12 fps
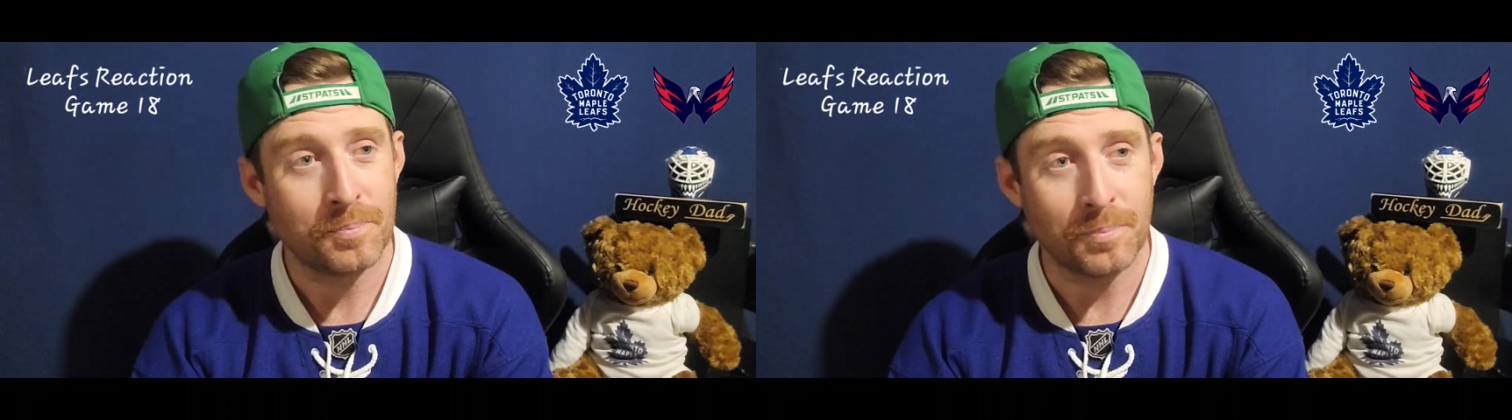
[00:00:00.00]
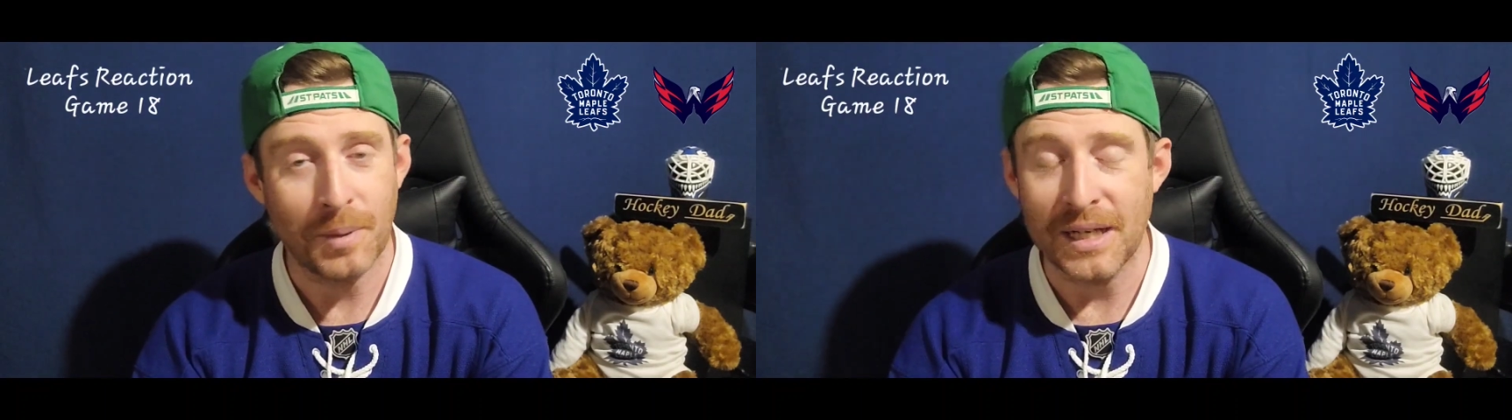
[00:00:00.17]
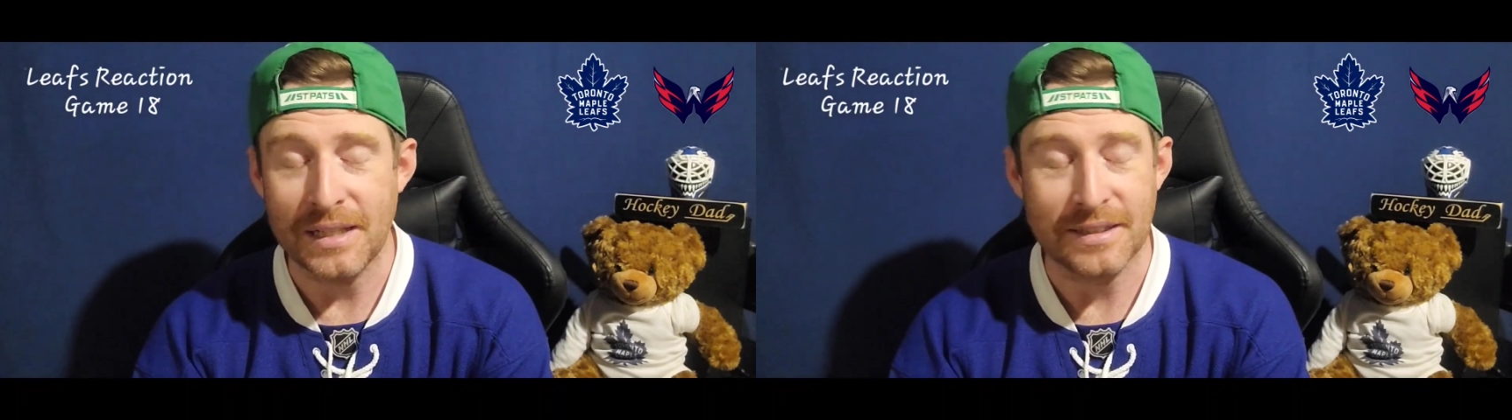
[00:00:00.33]

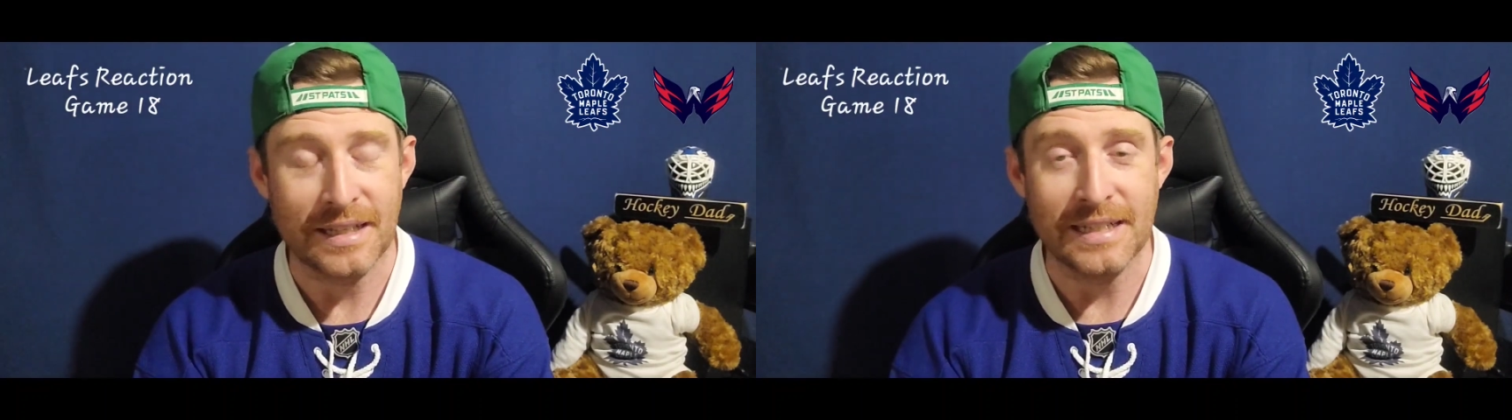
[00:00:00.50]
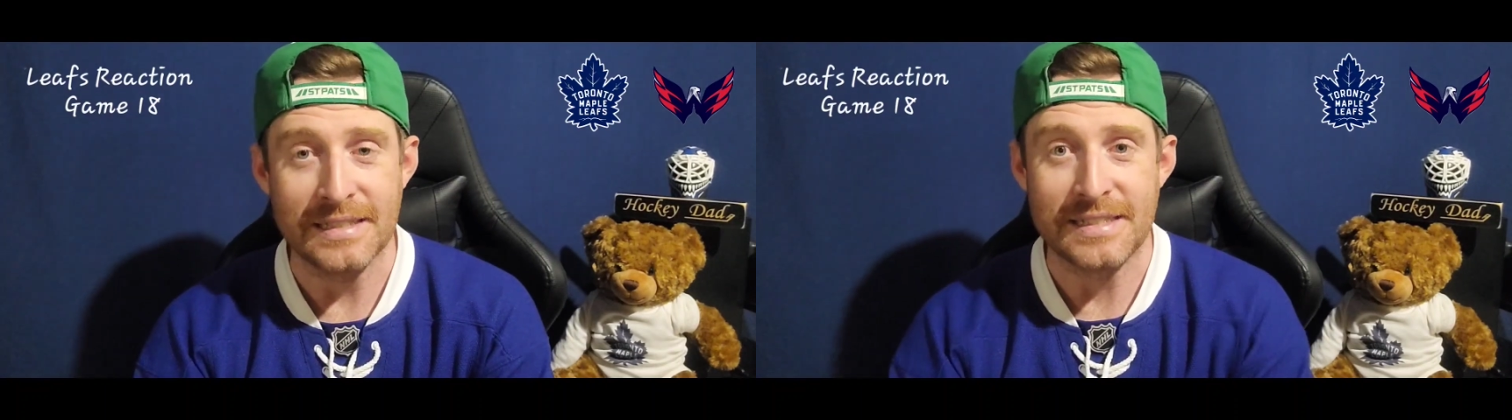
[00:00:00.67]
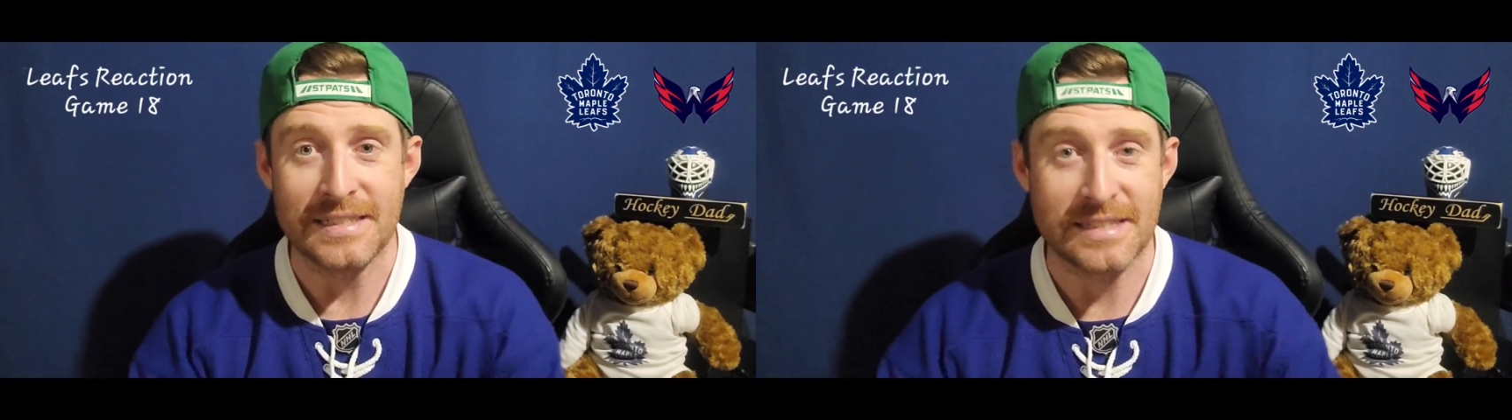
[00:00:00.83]
But
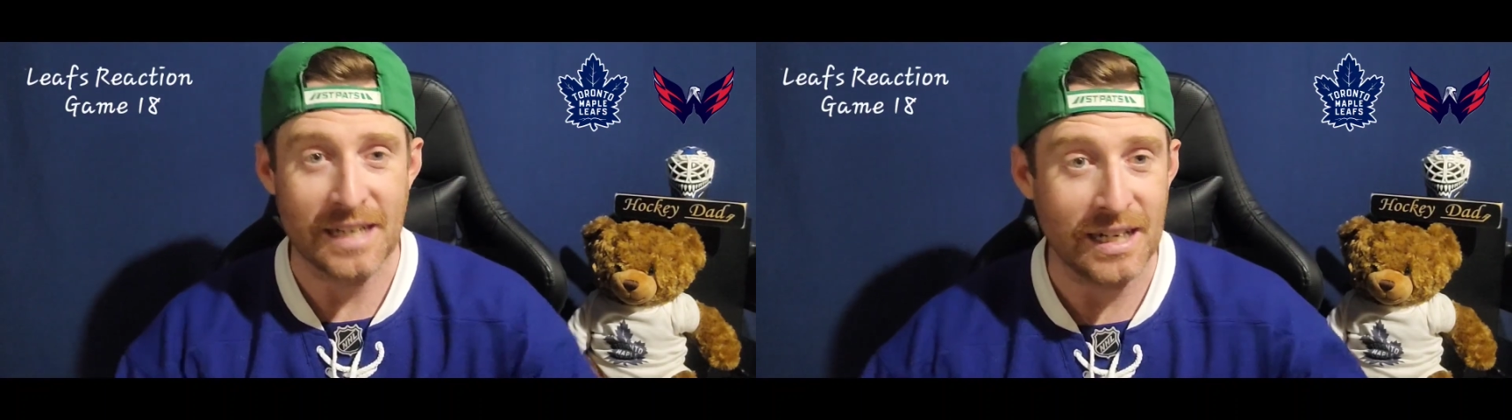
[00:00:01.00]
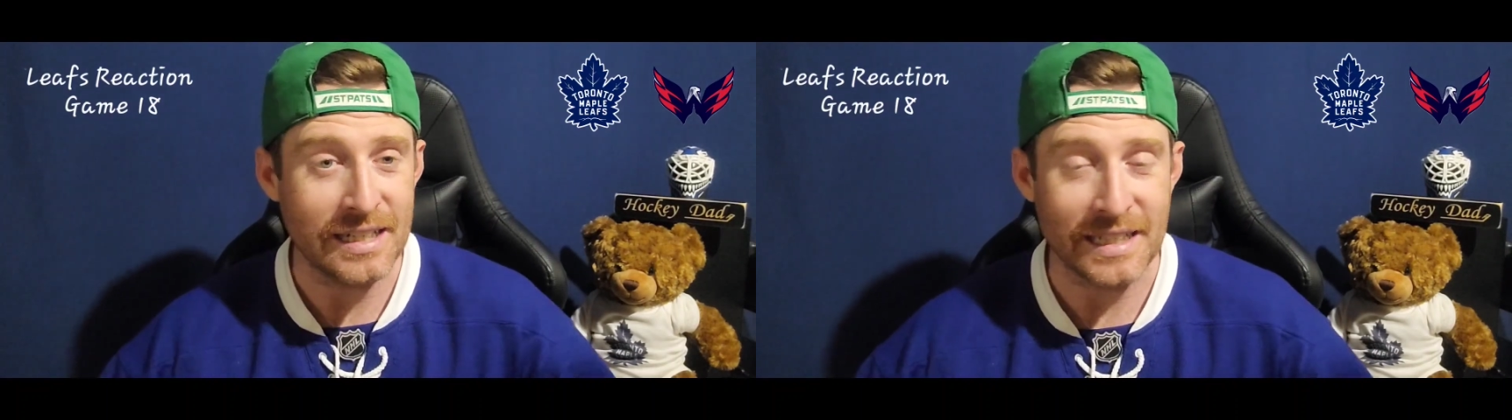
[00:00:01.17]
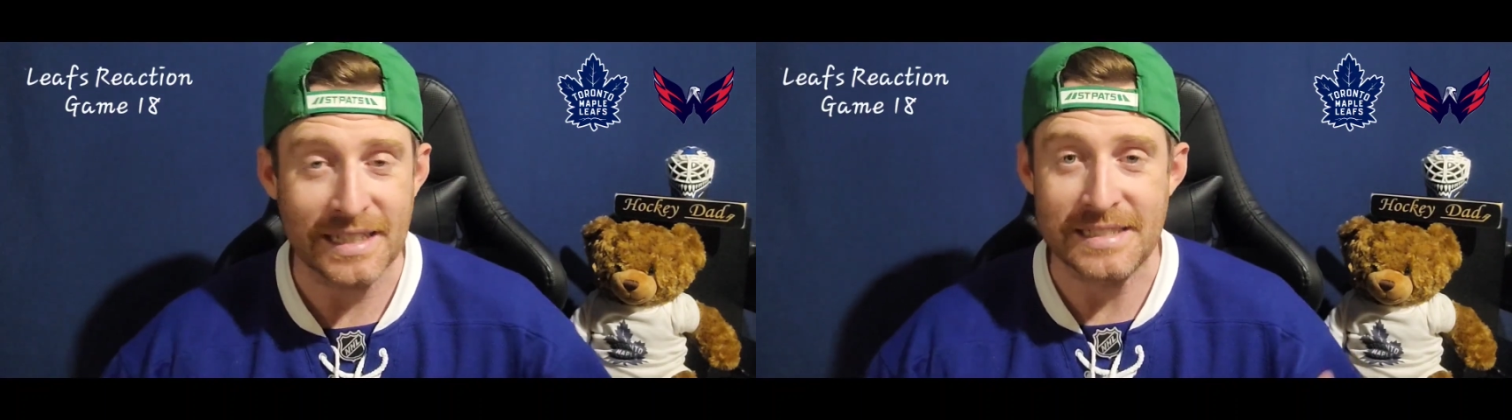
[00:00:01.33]
they
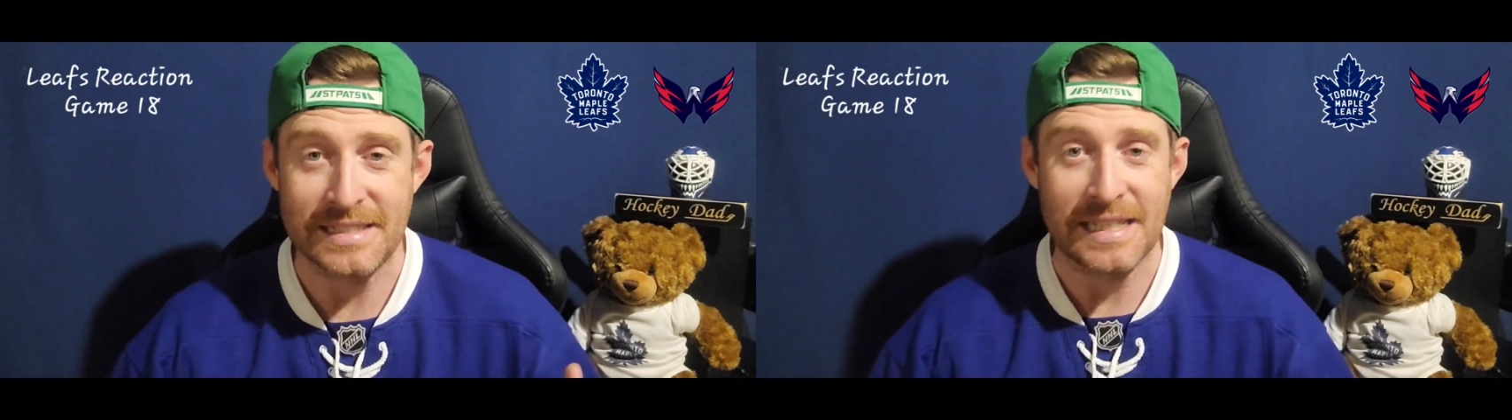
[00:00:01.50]
dug in